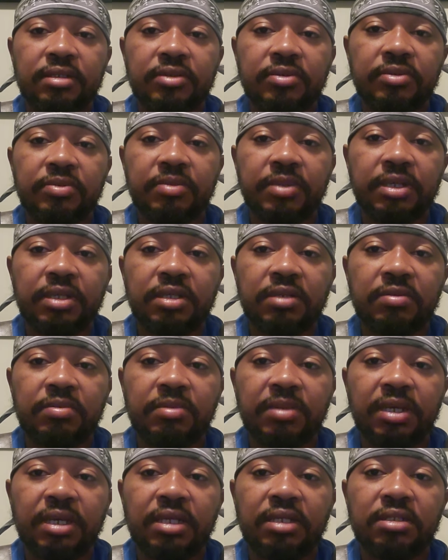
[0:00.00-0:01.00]

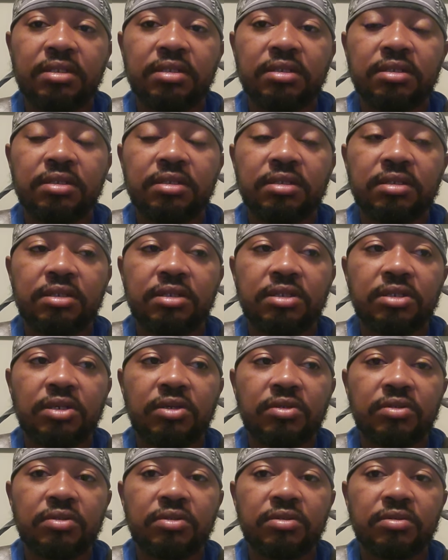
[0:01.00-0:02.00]
Men, you
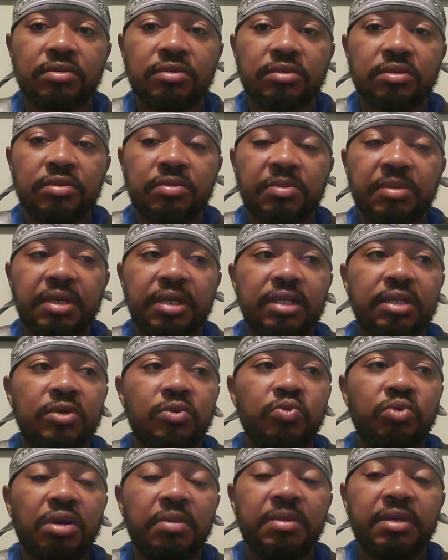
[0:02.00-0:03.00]
know, men
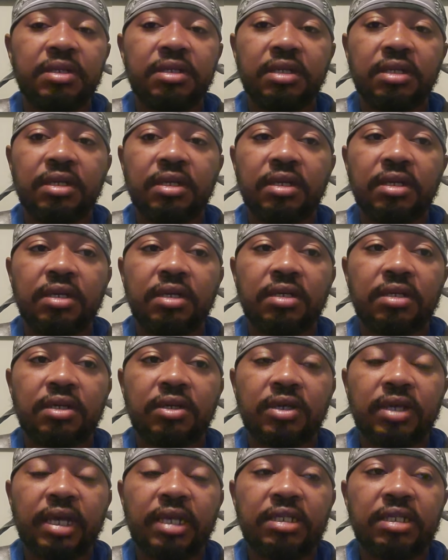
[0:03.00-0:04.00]
and women,
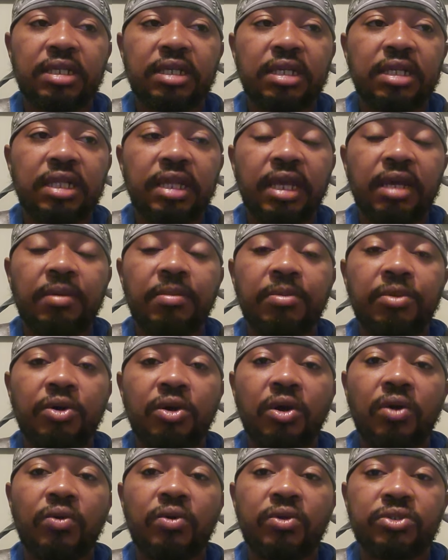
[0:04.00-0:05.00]
okay, neglect
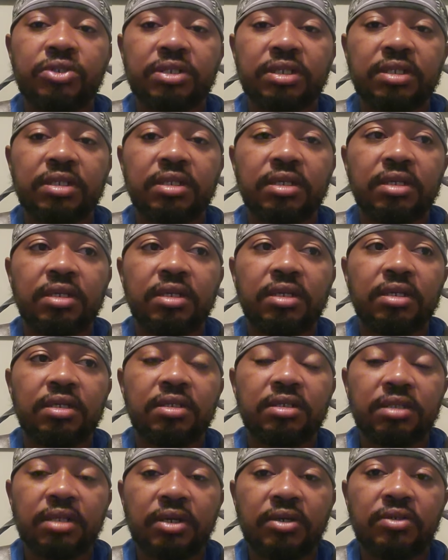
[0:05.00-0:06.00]
morals and
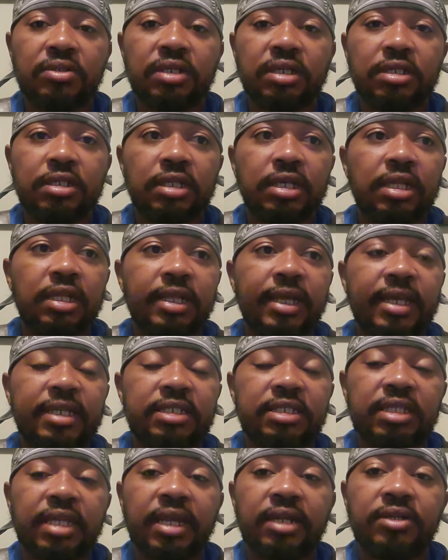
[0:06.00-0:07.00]
you know they
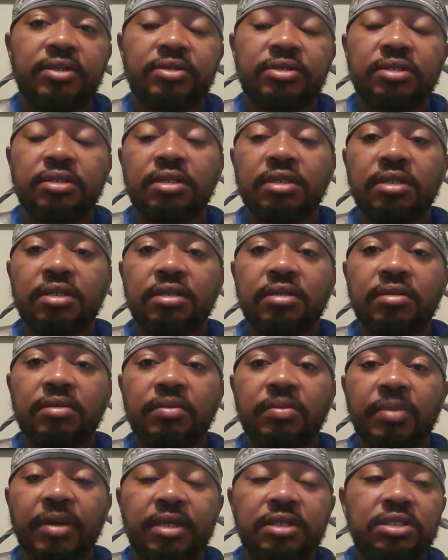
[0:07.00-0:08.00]
neglect standards
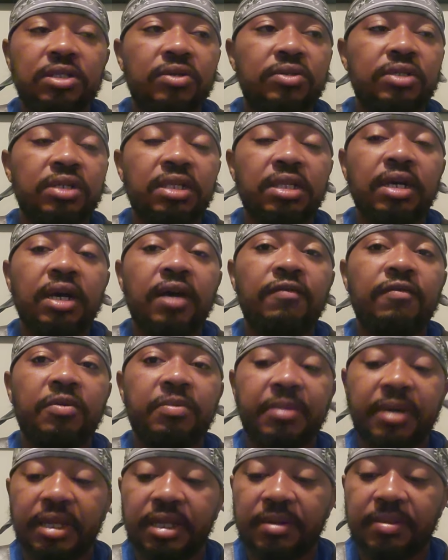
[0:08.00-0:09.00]
based on the love
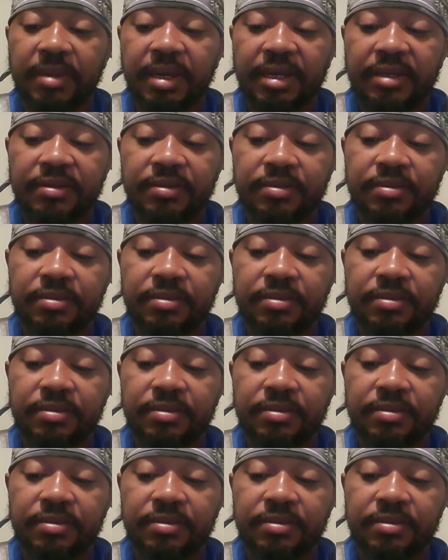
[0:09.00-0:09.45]
of money, man.